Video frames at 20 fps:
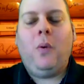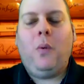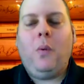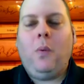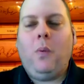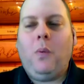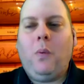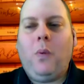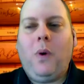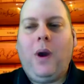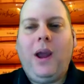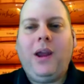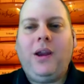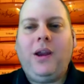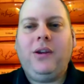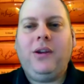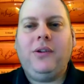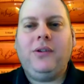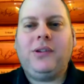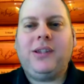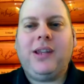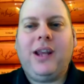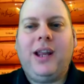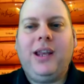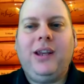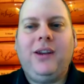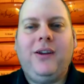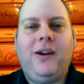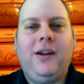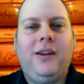why are you
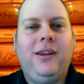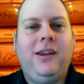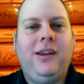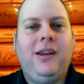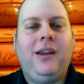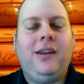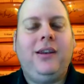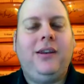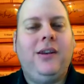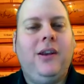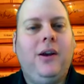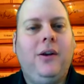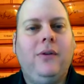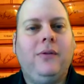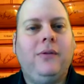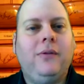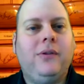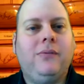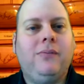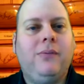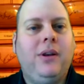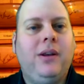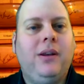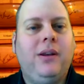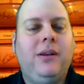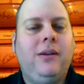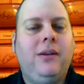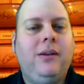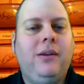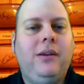citing on the unknowns
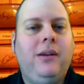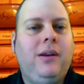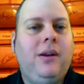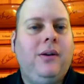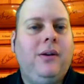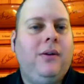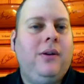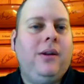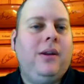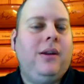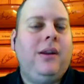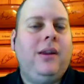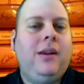when, you know,